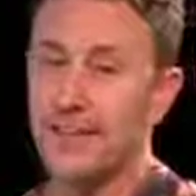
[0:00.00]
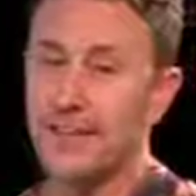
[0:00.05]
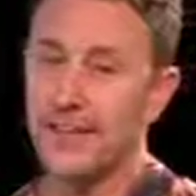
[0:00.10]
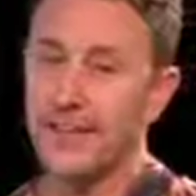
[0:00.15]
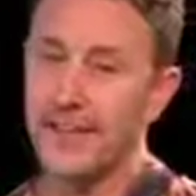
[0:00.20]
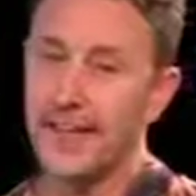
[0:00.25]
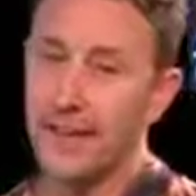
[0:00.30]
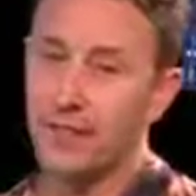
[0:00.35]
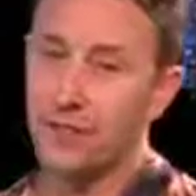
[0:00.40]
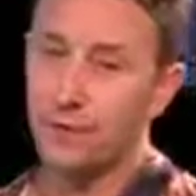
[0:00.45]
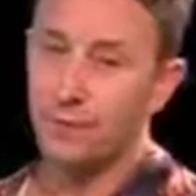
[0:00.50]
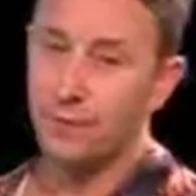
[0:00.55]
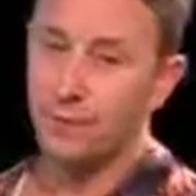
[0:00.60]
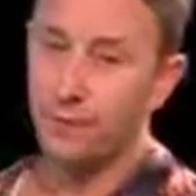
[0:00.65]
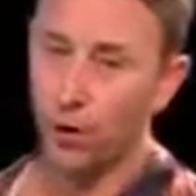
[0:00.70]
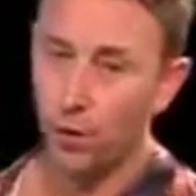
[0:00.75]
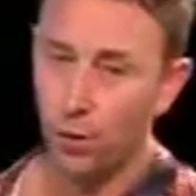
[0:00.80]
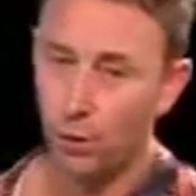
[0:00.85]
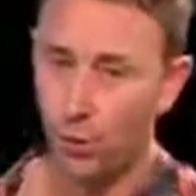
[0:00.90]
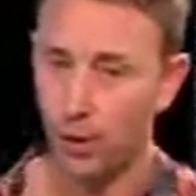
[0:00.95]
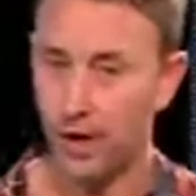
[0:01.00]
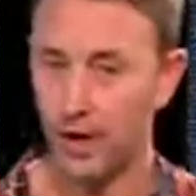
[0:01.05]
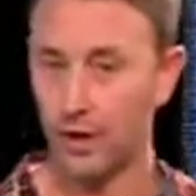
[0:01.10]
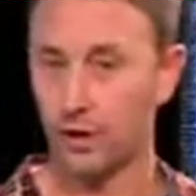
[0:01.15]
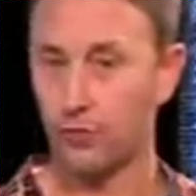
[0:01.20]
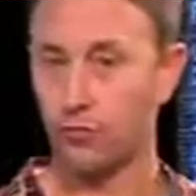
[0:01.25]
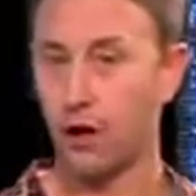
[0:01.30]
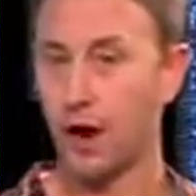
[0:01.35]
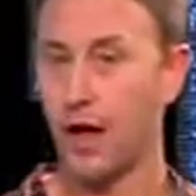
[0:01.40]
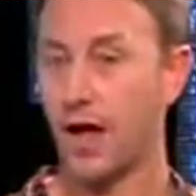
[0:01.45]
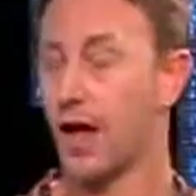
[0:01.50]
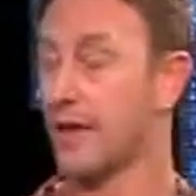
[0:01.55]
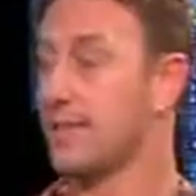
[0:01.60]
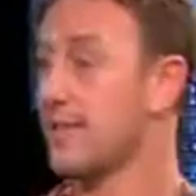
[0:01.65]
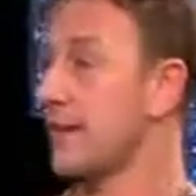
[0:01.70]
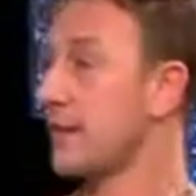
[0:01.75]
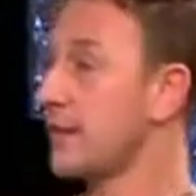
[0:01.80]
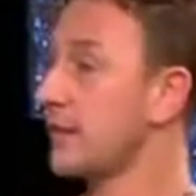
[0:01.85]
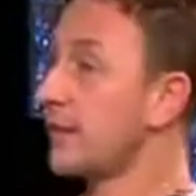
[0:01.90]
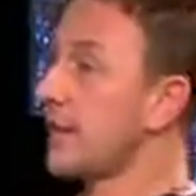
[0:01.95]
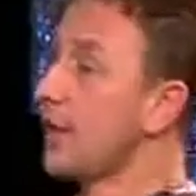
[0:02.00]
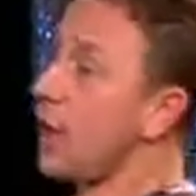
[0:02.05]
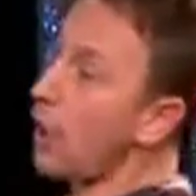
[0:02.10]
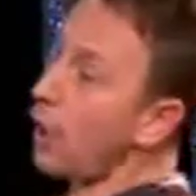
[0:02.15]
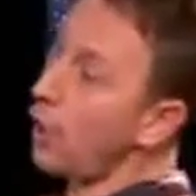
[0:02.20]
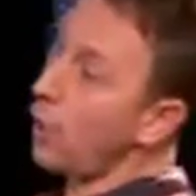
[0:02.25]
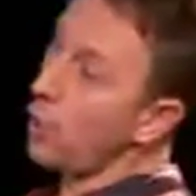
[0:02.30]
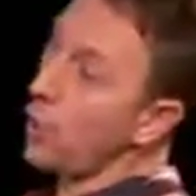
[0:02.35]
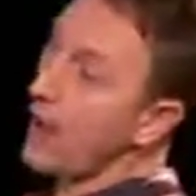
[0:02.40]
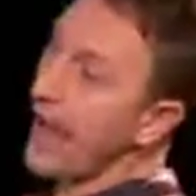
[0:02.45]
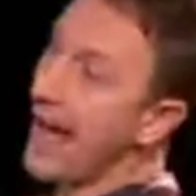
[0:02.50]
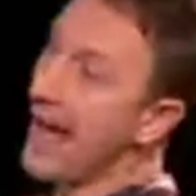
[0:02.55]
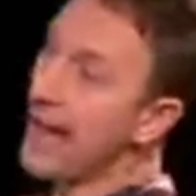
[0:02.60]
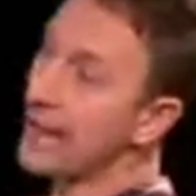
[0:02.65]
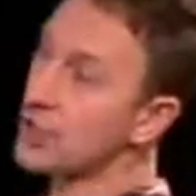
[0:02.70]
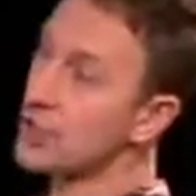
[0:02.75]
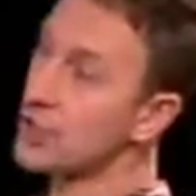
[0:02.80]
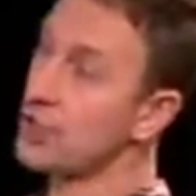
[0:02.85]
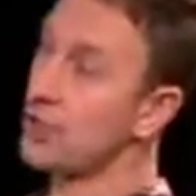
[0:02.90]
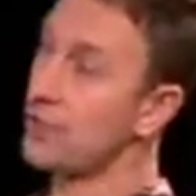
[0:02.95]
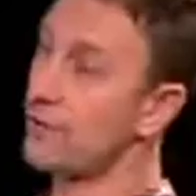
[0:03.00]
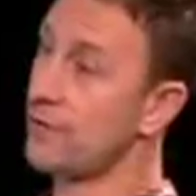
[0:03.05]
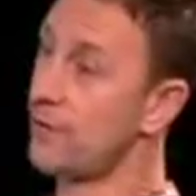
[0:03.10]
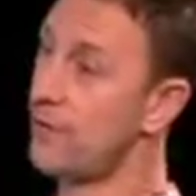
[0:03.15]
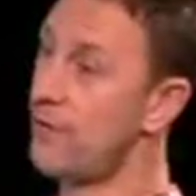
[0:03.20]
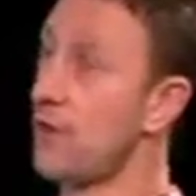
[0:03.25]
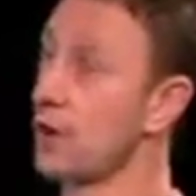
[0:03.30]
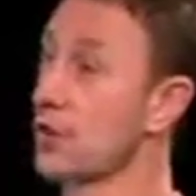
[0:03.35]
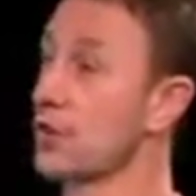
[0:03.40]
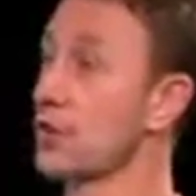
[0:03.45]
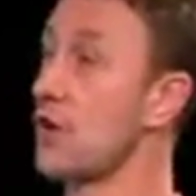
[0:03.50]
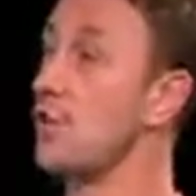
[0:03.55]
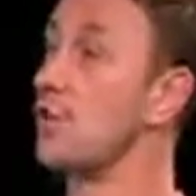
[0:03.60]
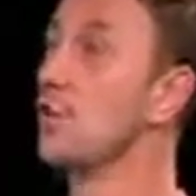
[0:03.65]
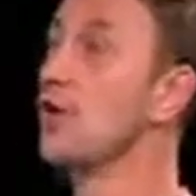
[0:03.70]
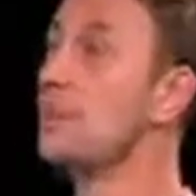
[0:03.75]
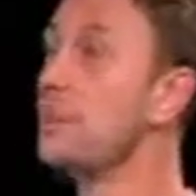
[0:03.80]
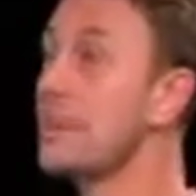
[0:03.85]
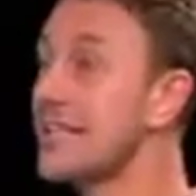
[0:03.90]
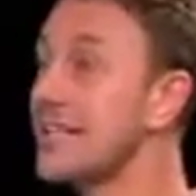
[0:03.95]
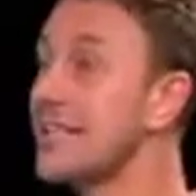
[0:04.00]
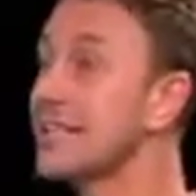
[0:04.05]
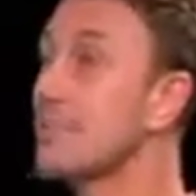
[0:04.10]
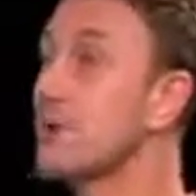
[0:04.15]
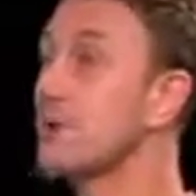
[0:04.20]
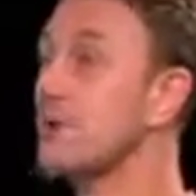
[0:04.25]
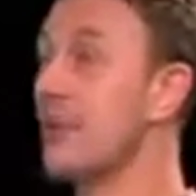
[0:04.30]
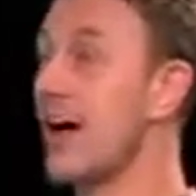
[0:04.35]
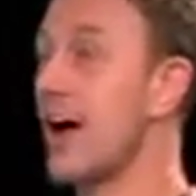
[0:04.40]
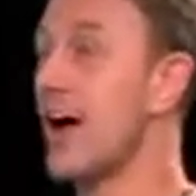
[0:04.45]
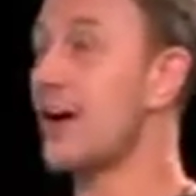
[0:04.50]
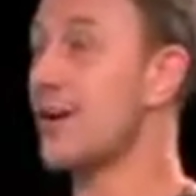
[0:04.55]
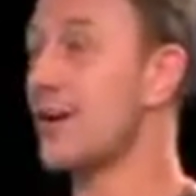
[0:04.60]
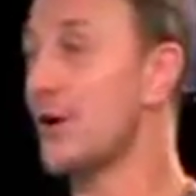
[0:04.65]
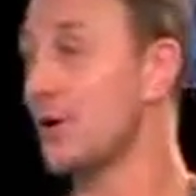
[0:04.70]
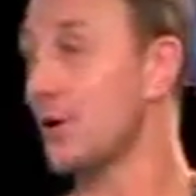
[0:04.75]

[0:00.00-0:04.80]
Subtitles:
they can get the footwork right, I think the whole action of the foxtrot will be smoother. I know